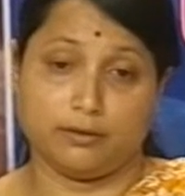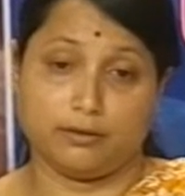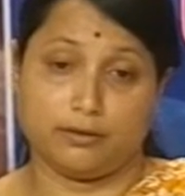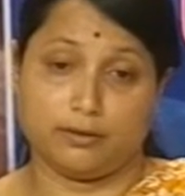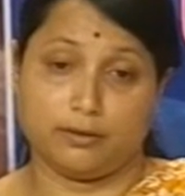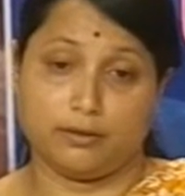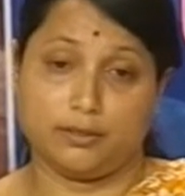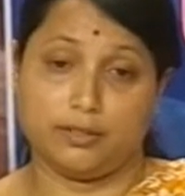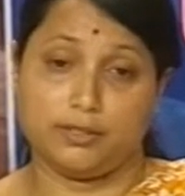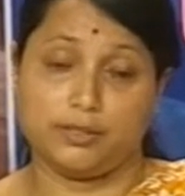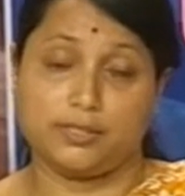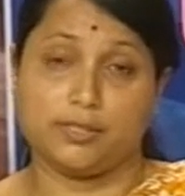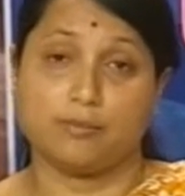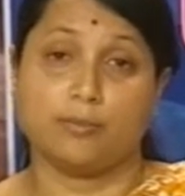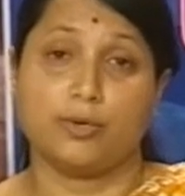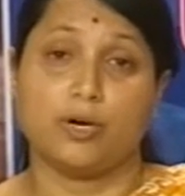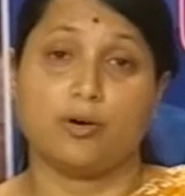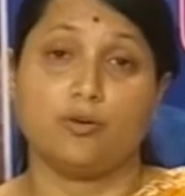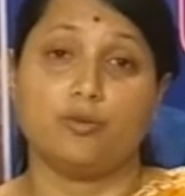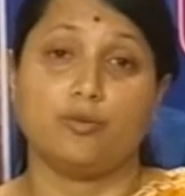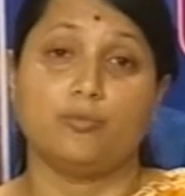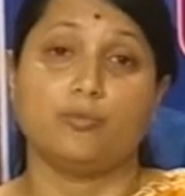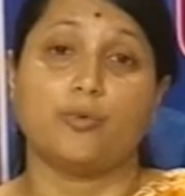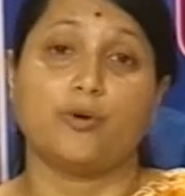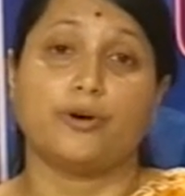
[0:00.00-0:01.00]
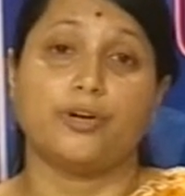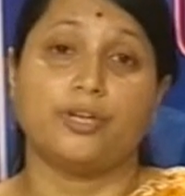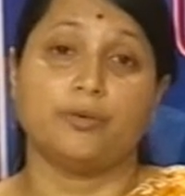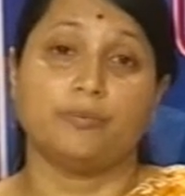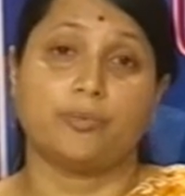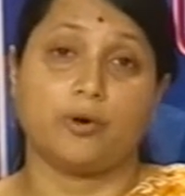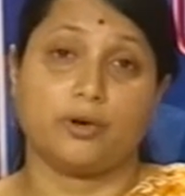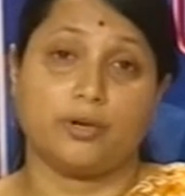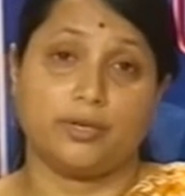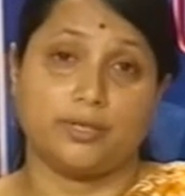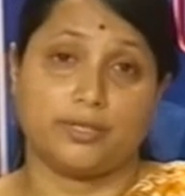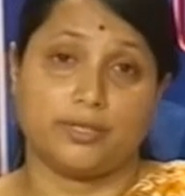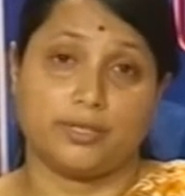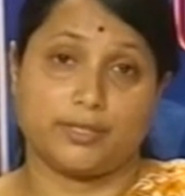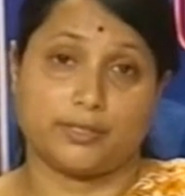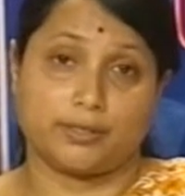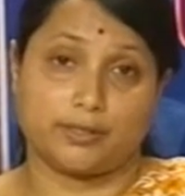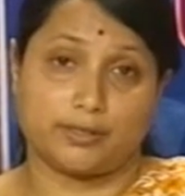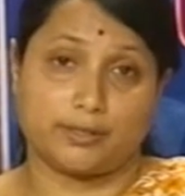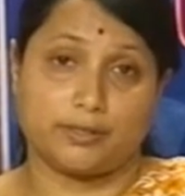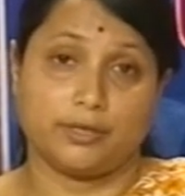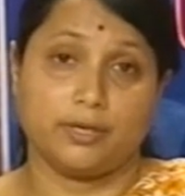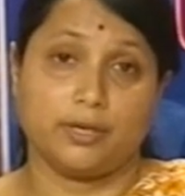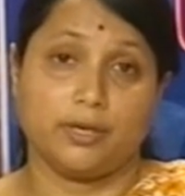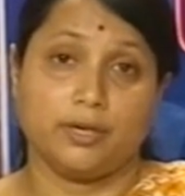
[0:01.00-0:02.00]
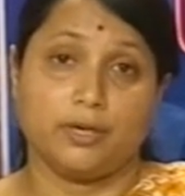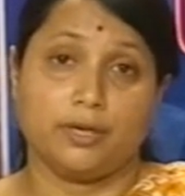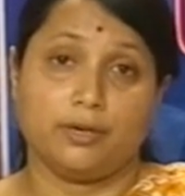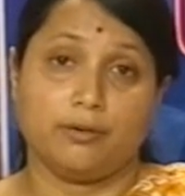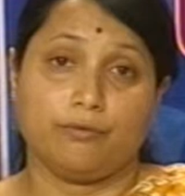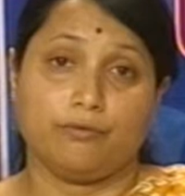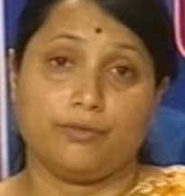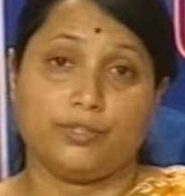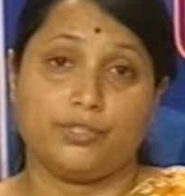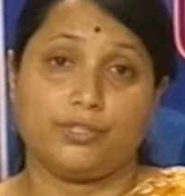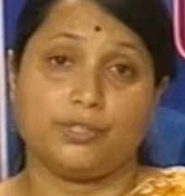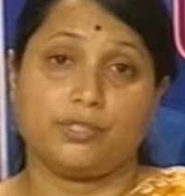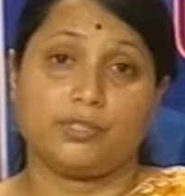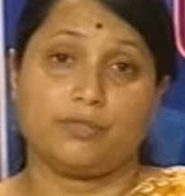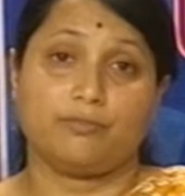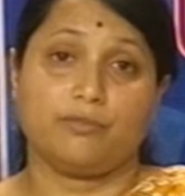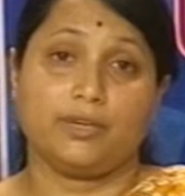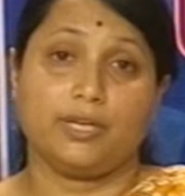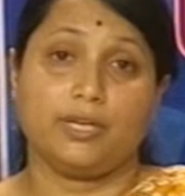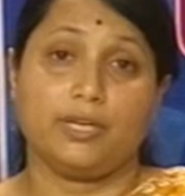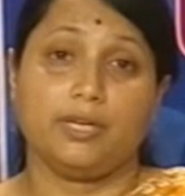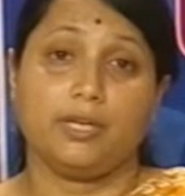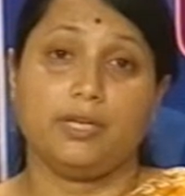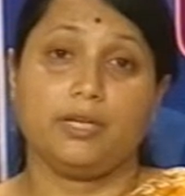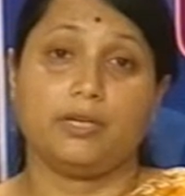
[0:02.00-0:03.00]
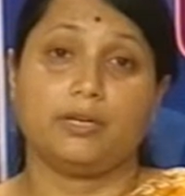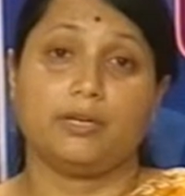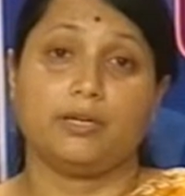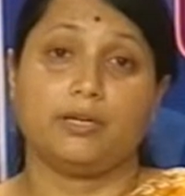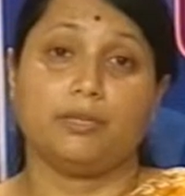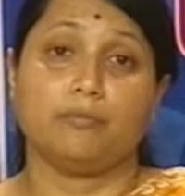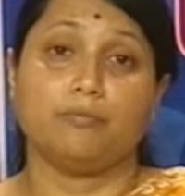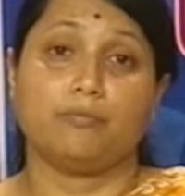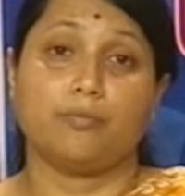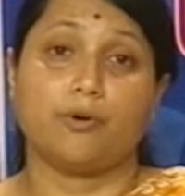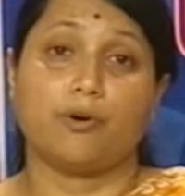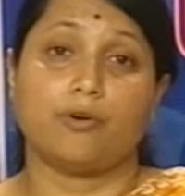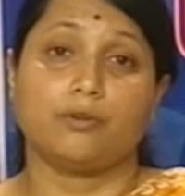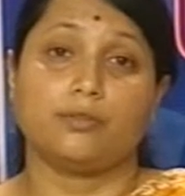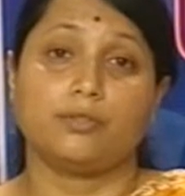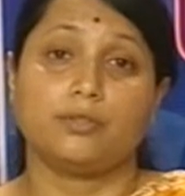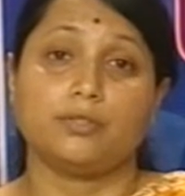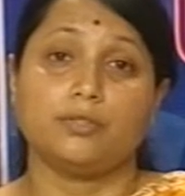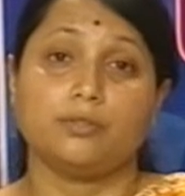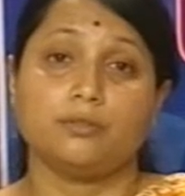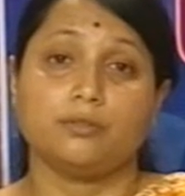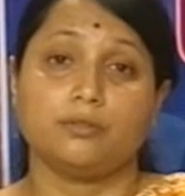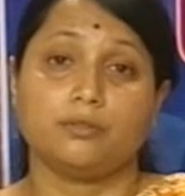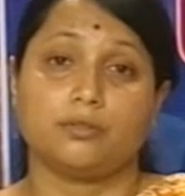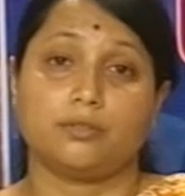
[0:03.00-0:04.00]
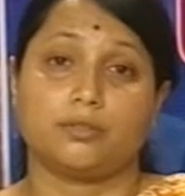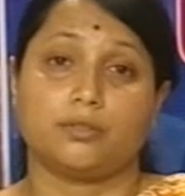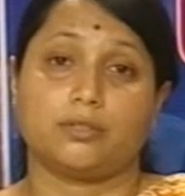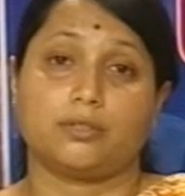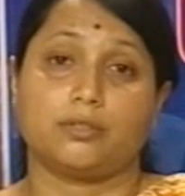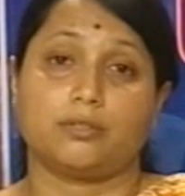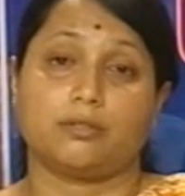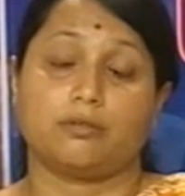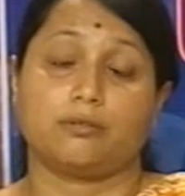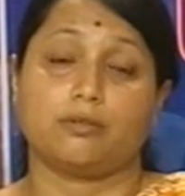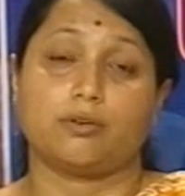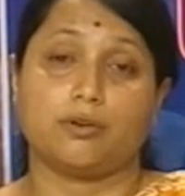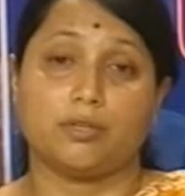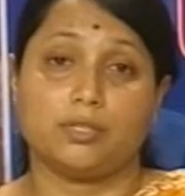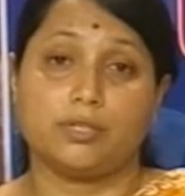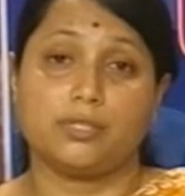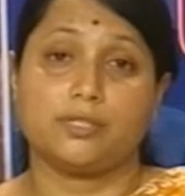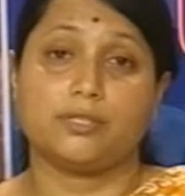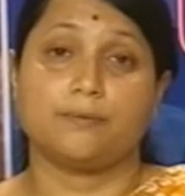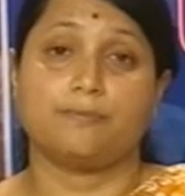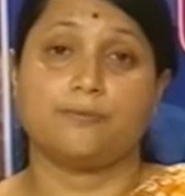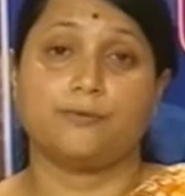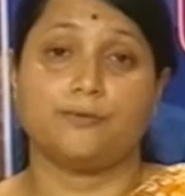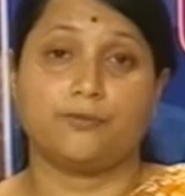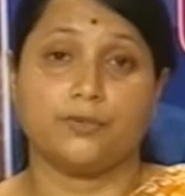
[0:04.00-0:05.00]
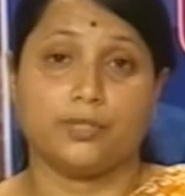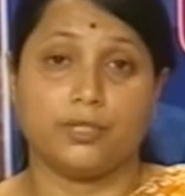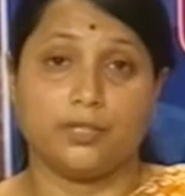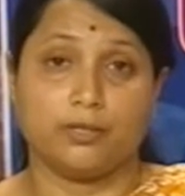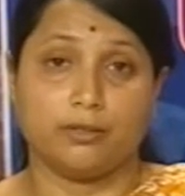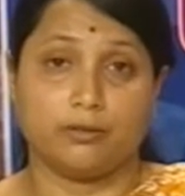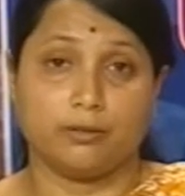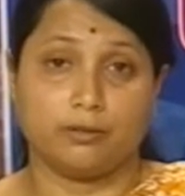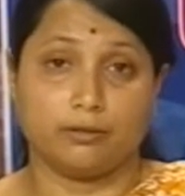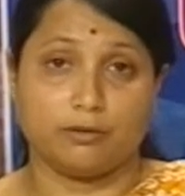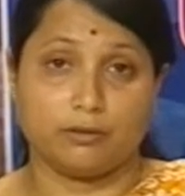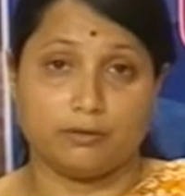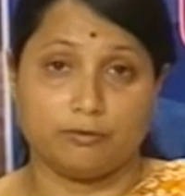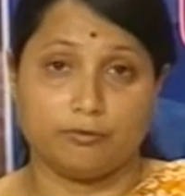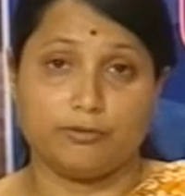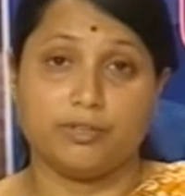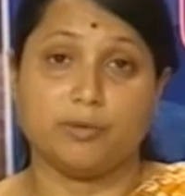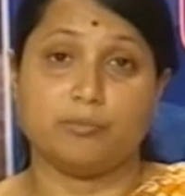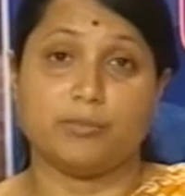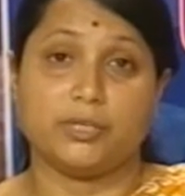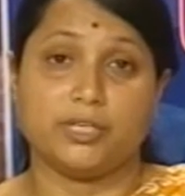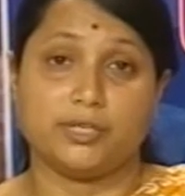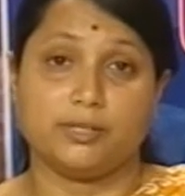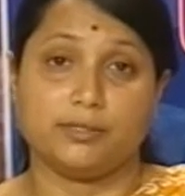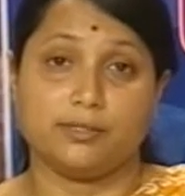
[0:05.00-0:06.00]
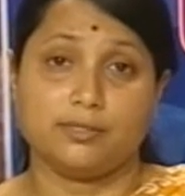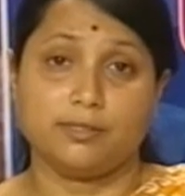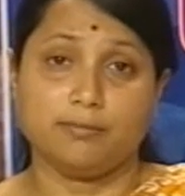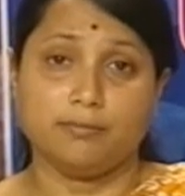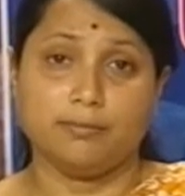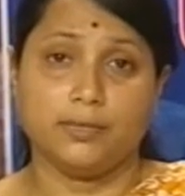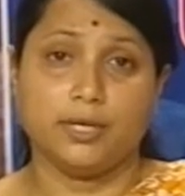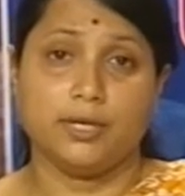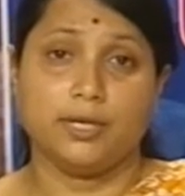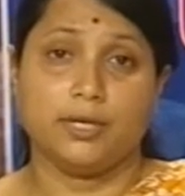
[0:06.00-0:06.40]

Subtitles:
is about body politics, which is a very important concept within feminism,